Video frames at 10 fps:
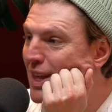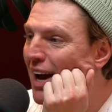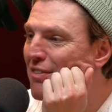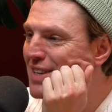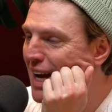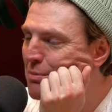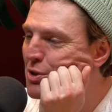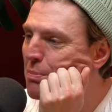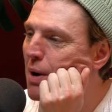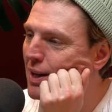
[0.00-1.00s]
they have named
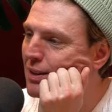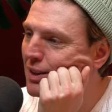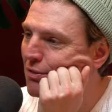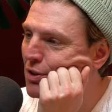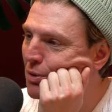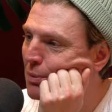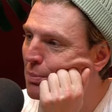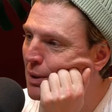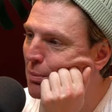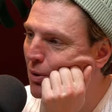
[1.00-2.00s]
you Michael if you had
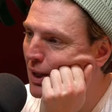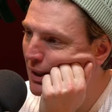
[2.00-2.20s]
been a boy?